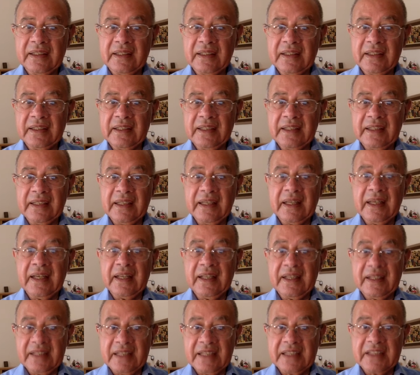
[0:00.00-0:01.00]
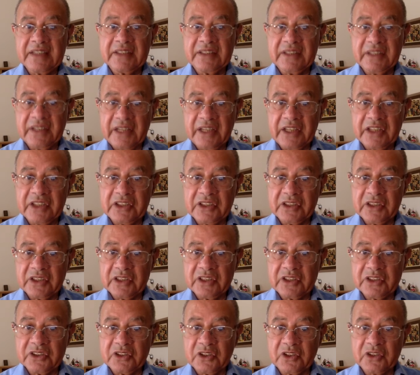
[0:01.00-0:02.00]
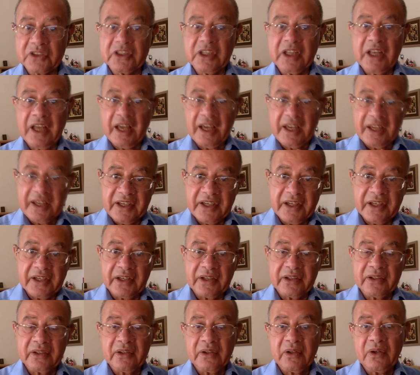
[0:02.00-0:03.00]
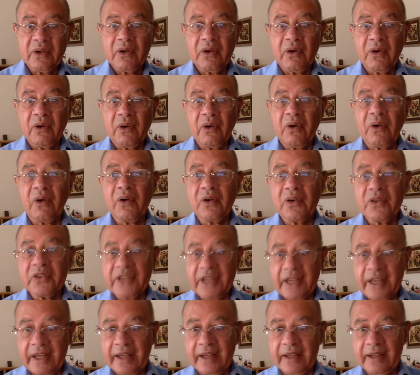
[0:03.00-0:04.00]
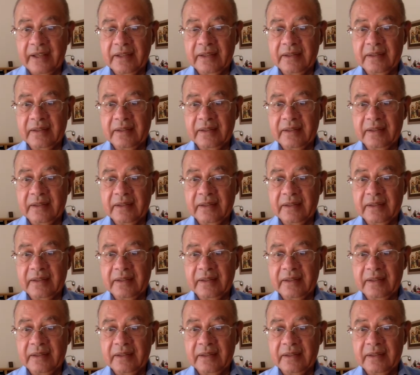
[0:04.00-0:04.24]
the destination is not here or there.